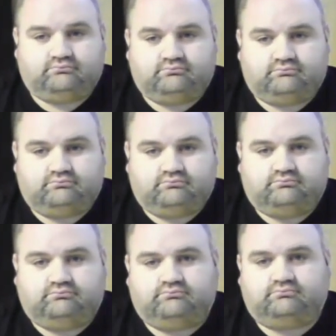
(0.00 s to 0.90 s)

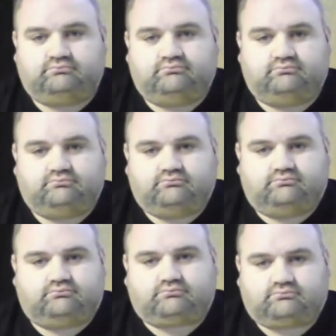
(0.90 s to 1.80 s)

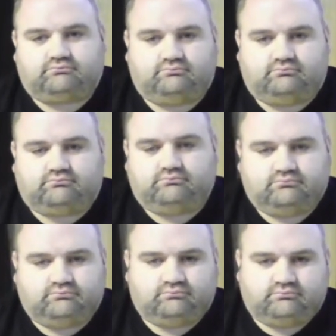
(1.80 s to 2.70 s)

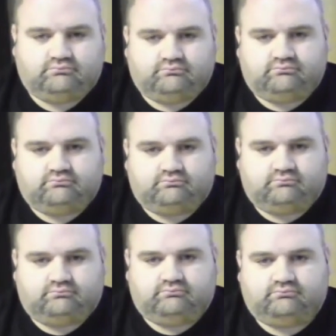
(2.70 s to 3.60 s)

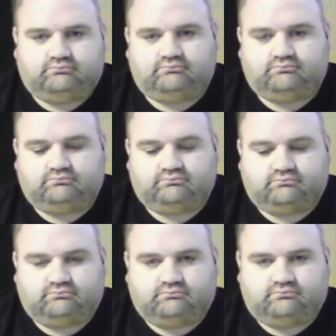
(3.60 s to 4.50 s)

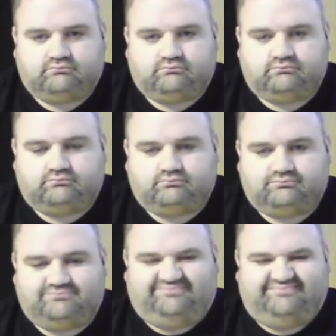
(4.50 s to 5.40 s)

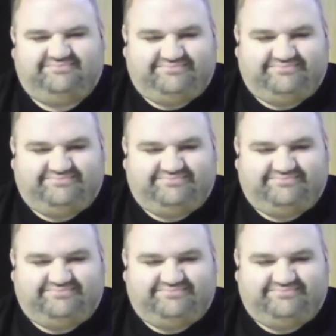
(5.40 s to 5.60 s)
The person shown says nothing.